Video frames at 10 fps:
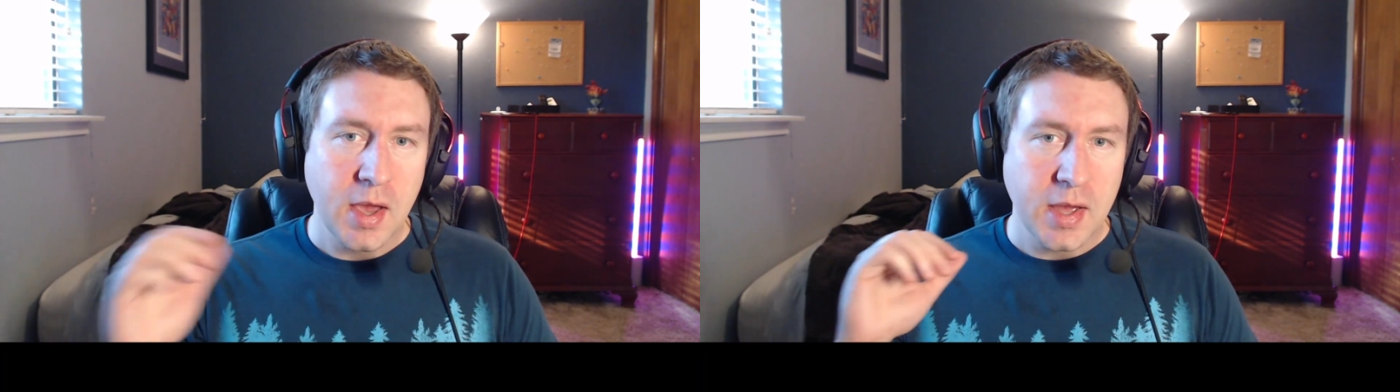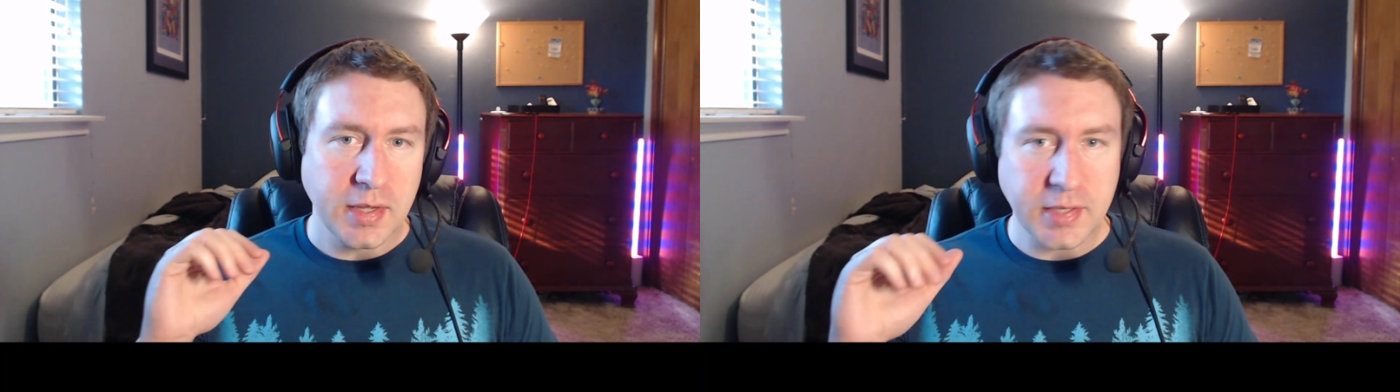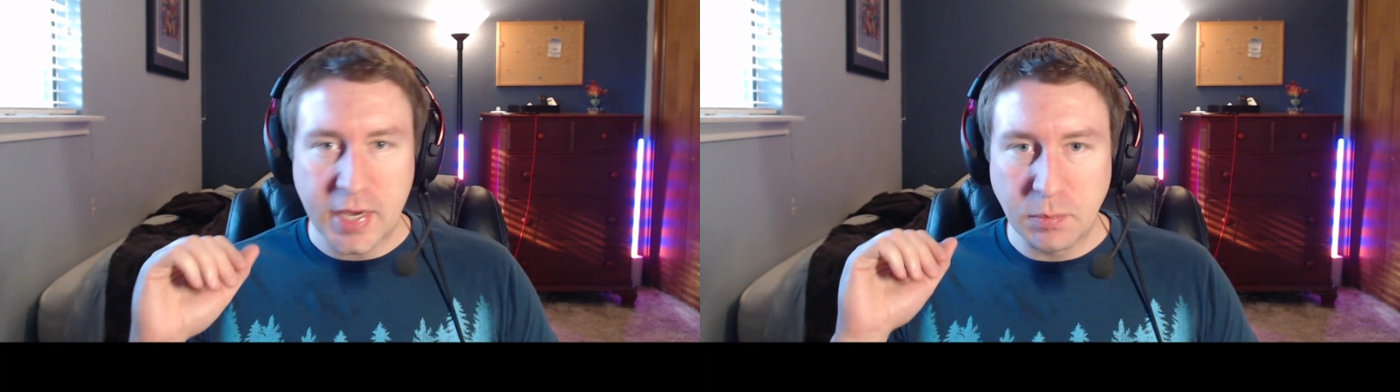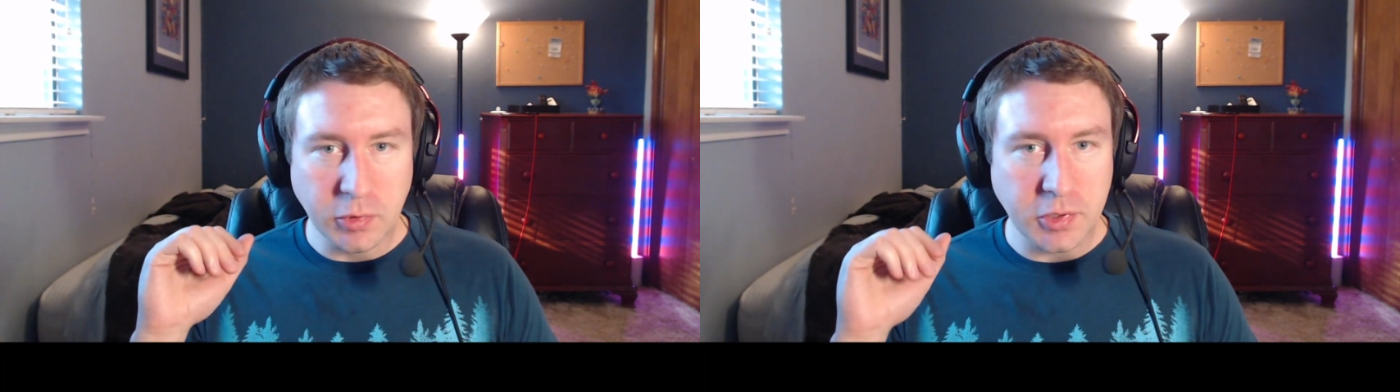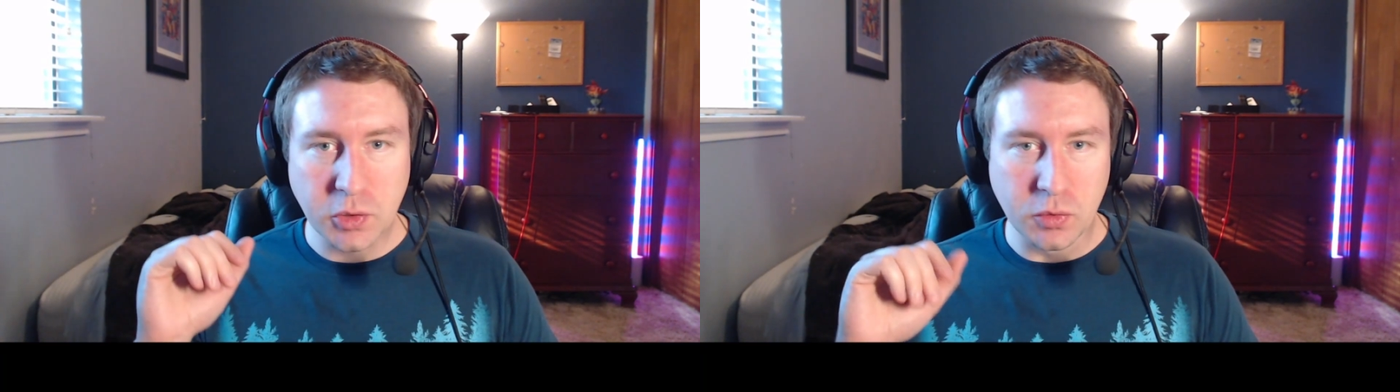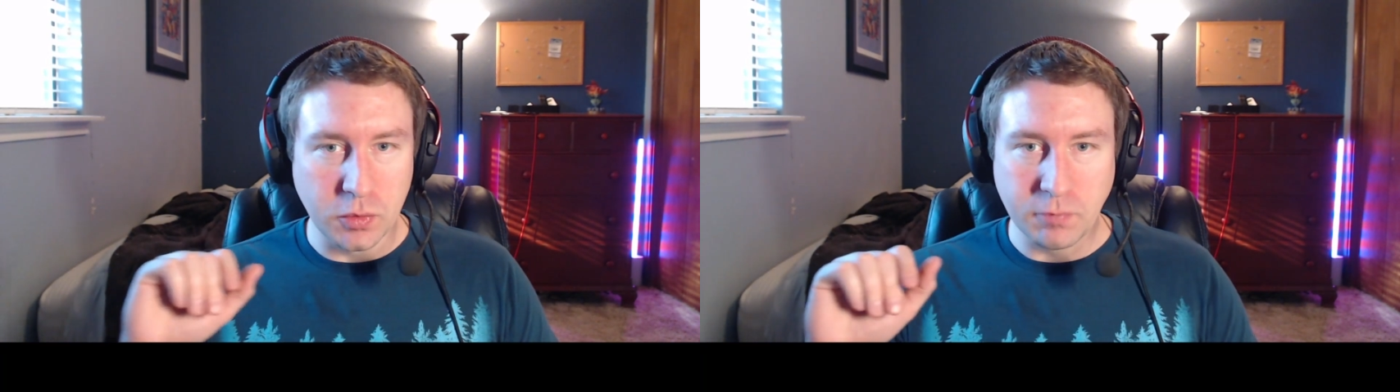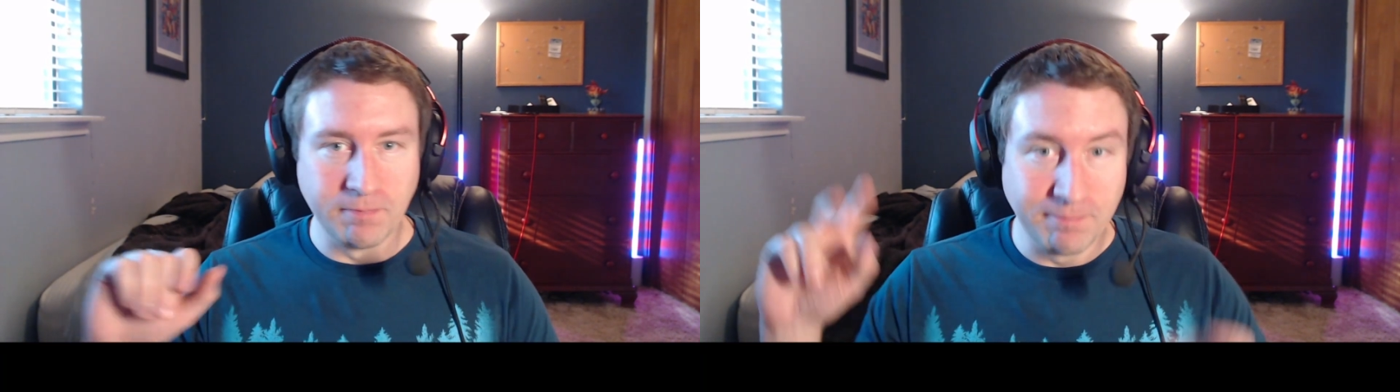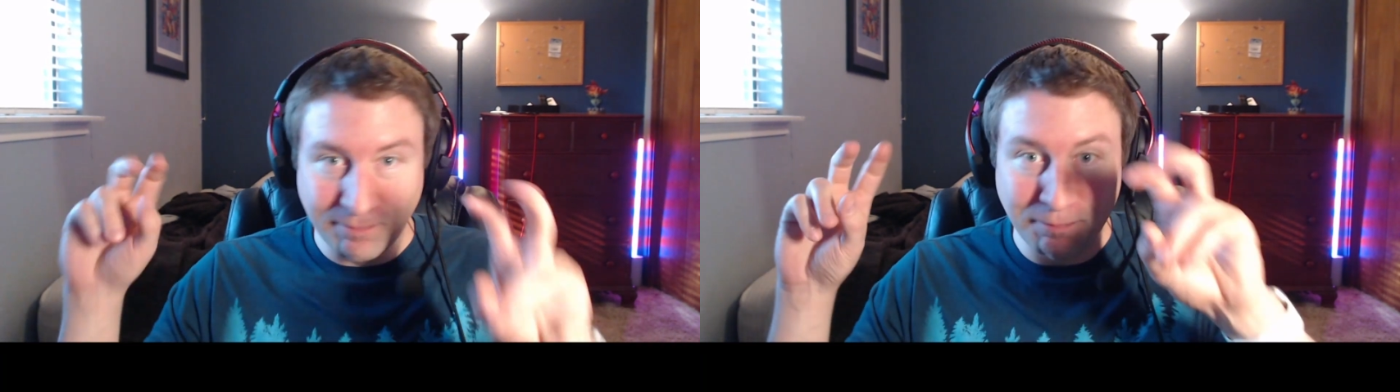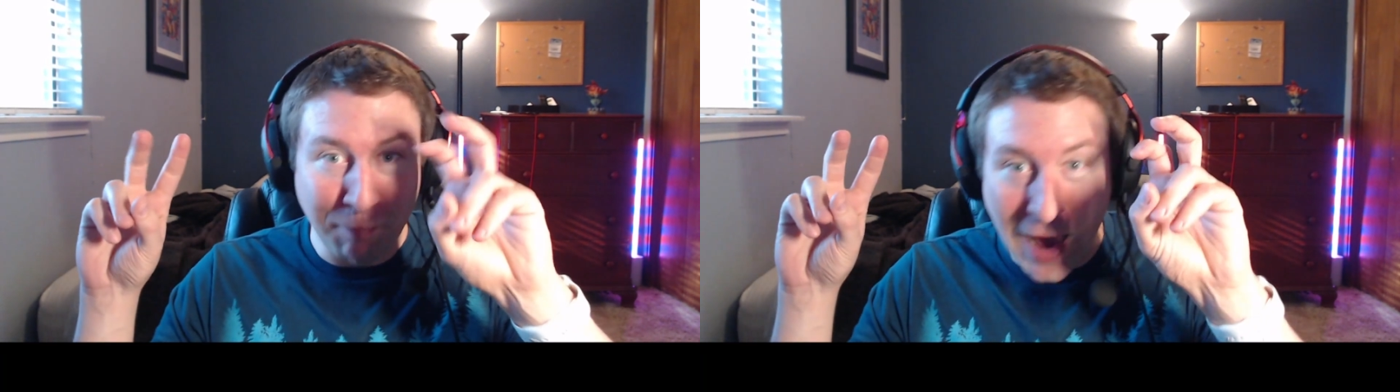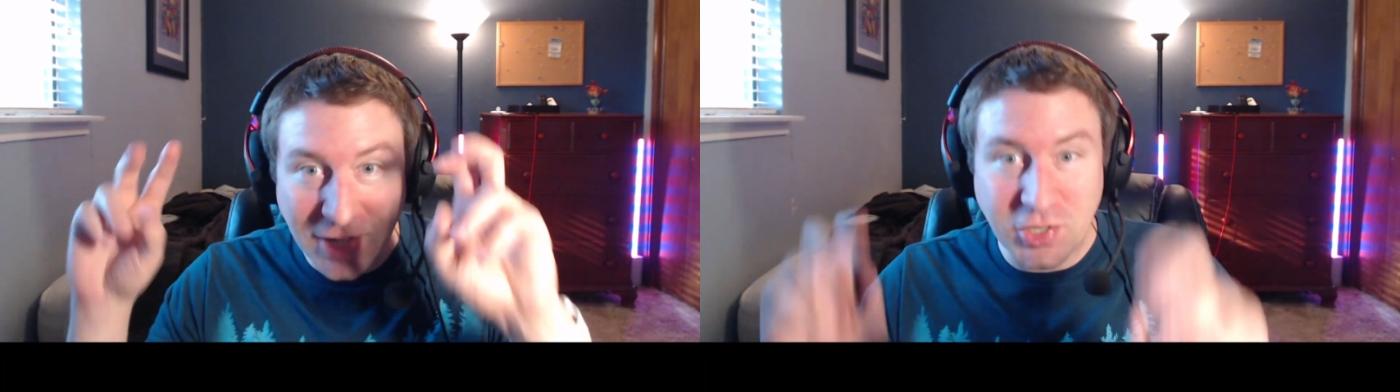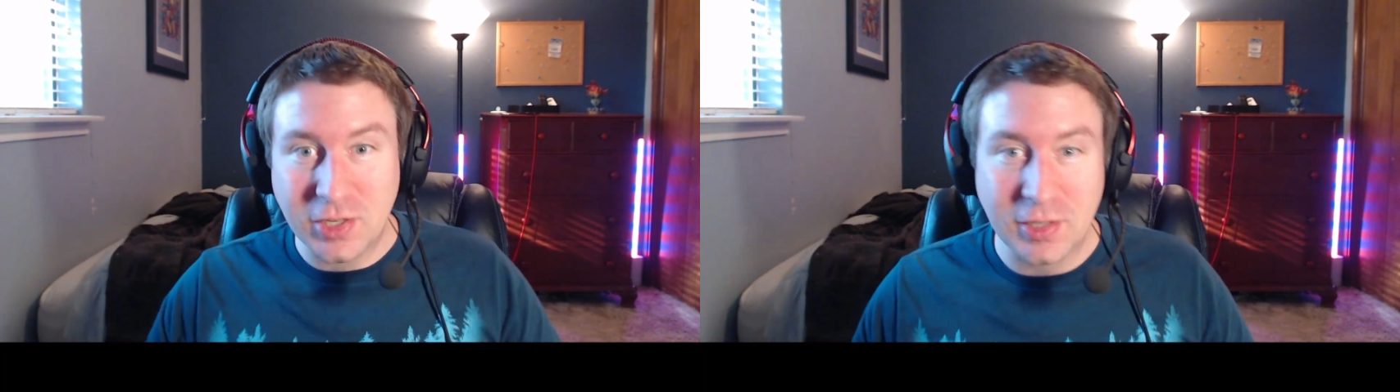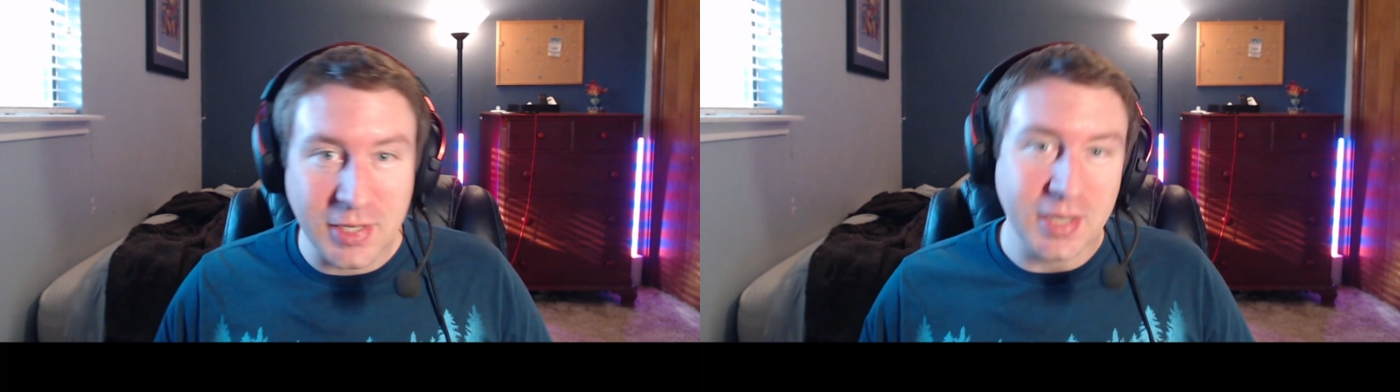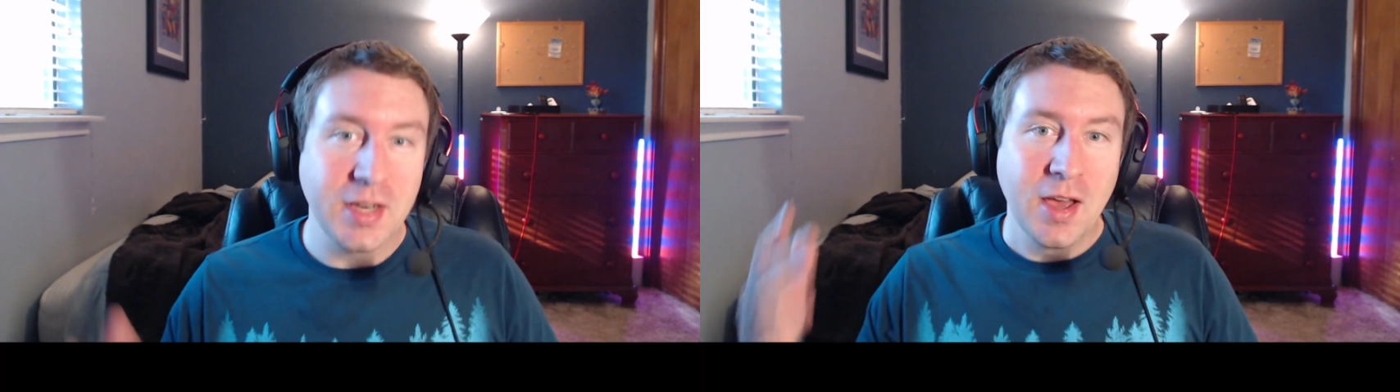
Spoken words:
it's able to magically